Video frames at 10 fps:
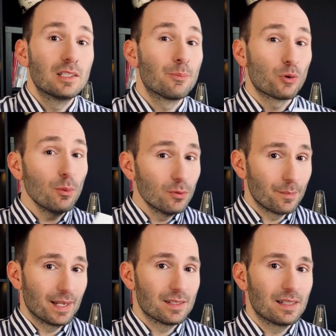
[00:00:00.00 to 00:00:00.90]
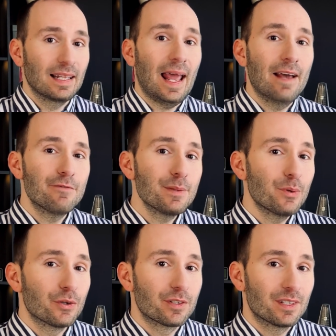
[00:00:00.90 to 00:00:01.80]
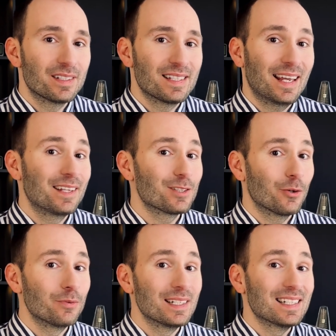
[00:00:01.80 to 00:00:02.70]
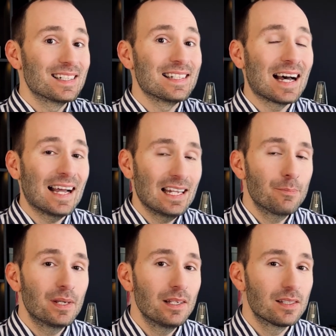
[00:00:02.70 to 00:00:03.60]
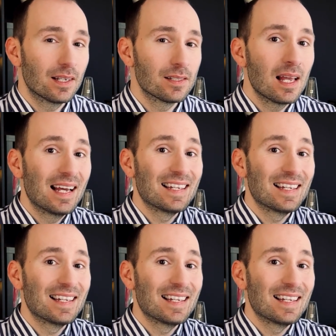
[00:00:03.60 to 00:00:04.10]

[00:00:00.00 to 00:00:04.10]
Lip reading: The problem is that every book contains only 9 pieces,